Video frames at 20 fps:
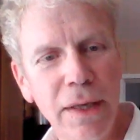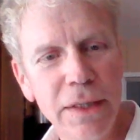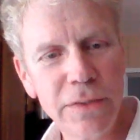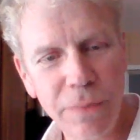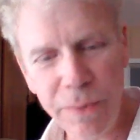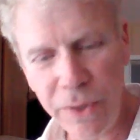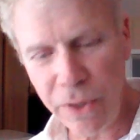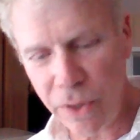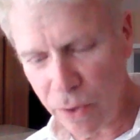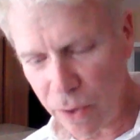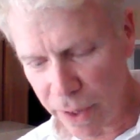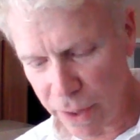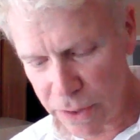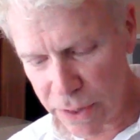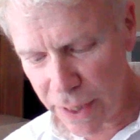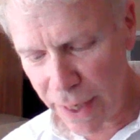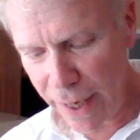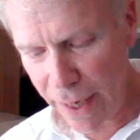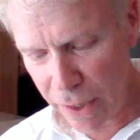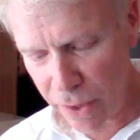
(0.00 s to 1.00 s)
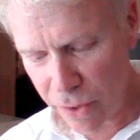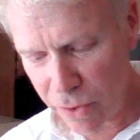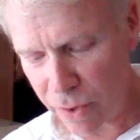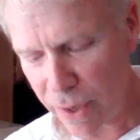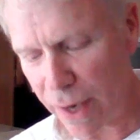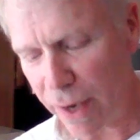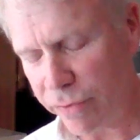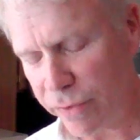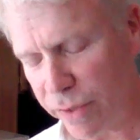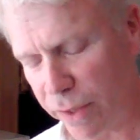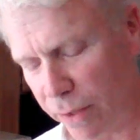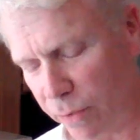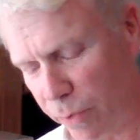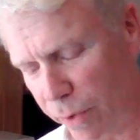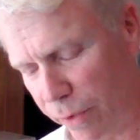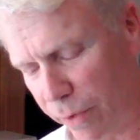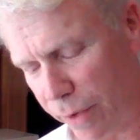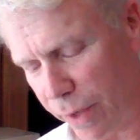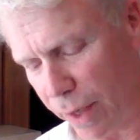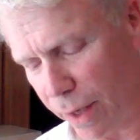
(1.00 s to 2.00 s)
from New York. It's handcrafted
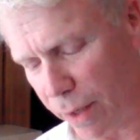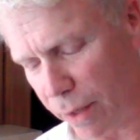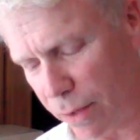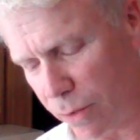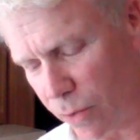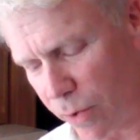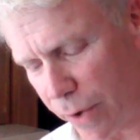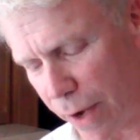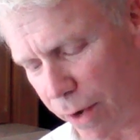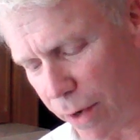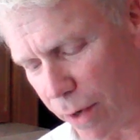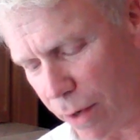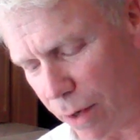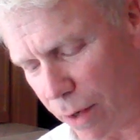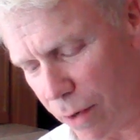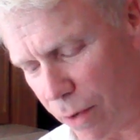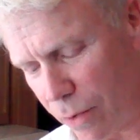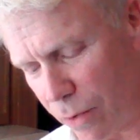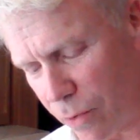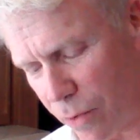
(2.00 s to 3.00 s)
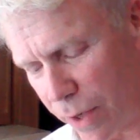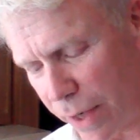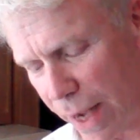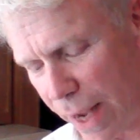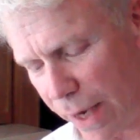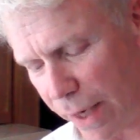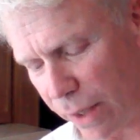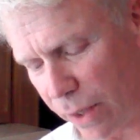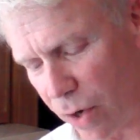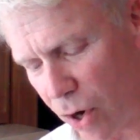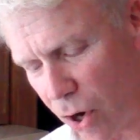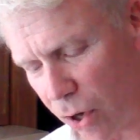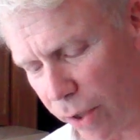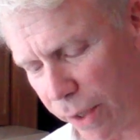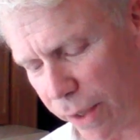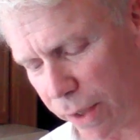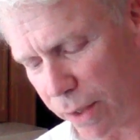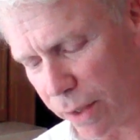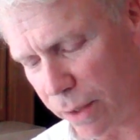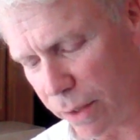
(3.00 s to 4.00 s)
with uh, or organic garlic,